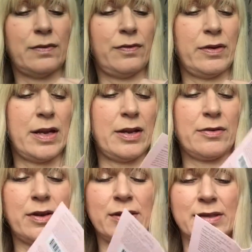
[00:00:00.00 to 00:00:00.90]
the
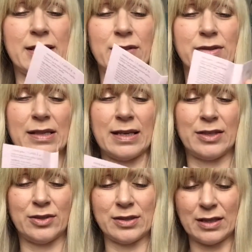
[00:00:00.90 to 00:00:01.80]
fragrance, and it looks like
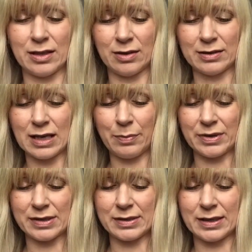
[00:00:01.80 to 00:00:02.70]
it's just a little
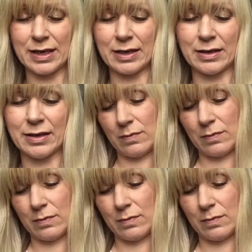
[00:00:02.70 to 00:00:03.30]
dabber stick.